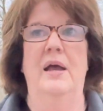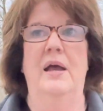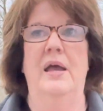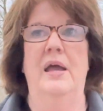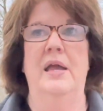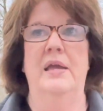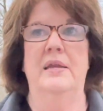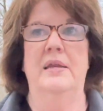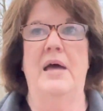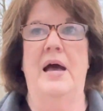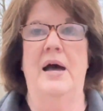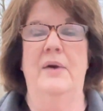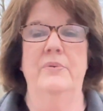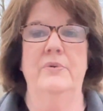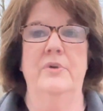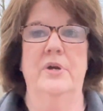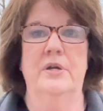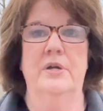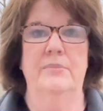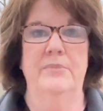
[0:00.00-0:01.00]
And I would
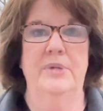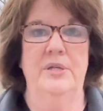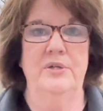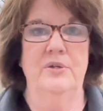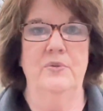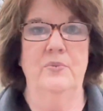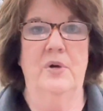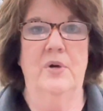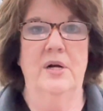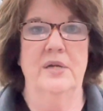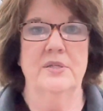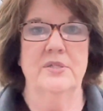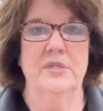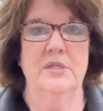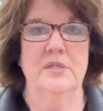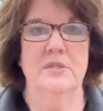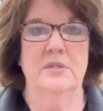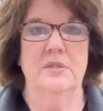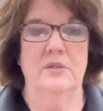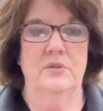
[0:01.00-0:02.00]
recommend you watch
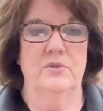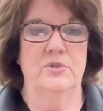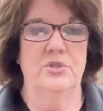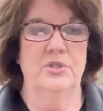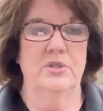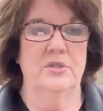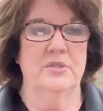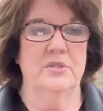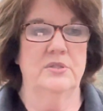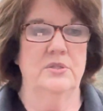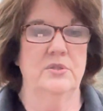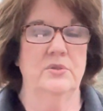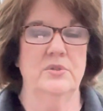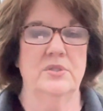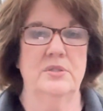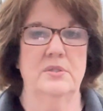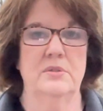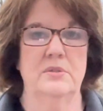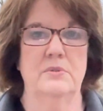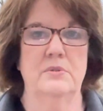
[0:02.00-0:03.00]
it just to,
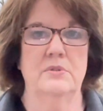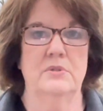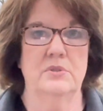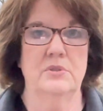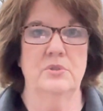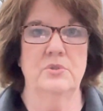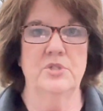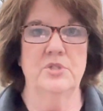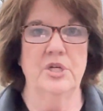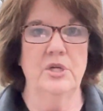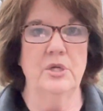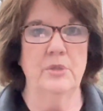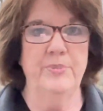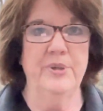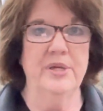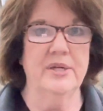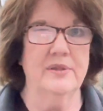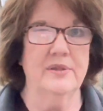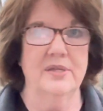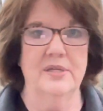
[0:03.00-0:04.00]
to cherry
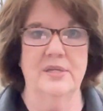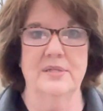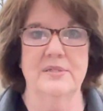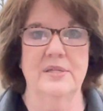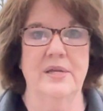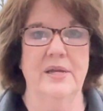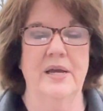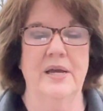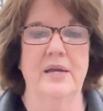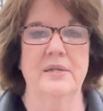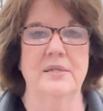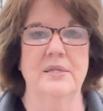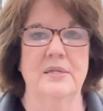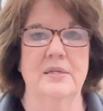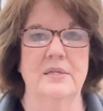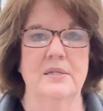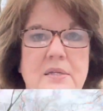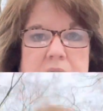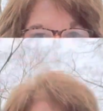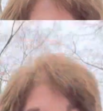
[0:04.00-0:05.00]
pick things like I
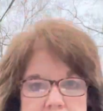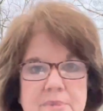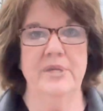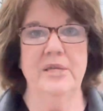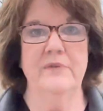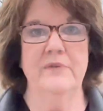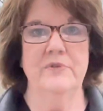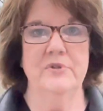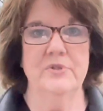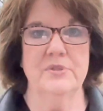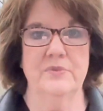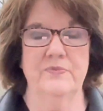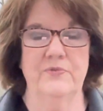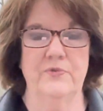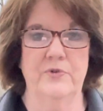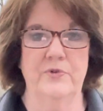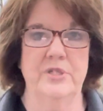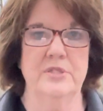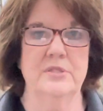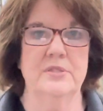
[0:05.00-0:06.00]
did. Let me give you some
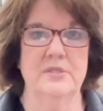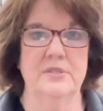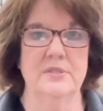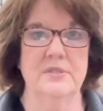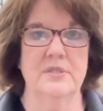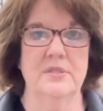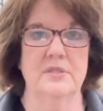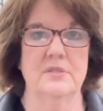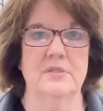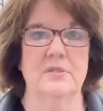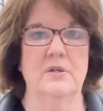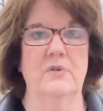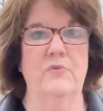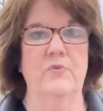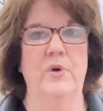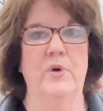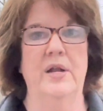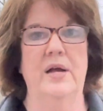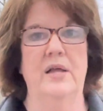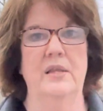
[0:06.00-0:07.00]
for instances of what I